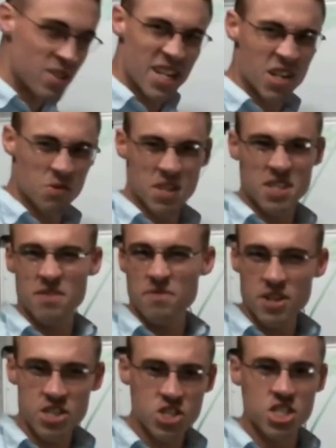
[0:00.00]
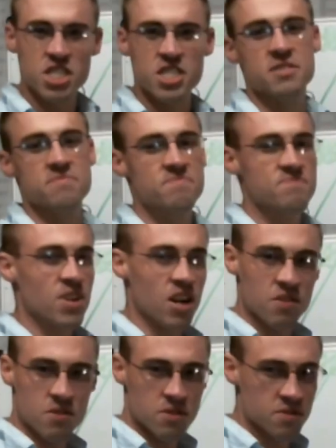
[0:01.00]
Later we'll get to friction and
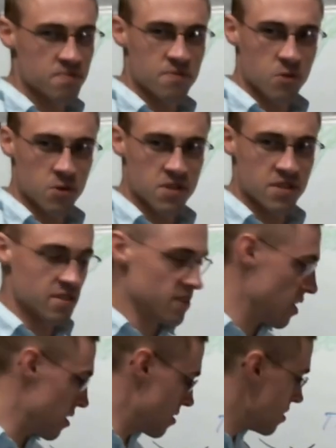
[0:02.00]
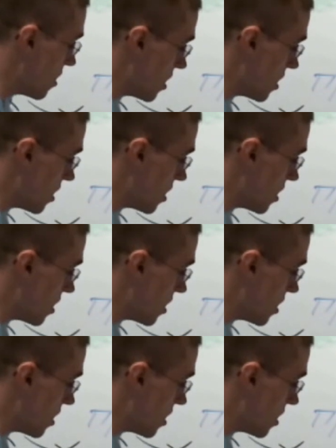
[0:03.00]
other forces that are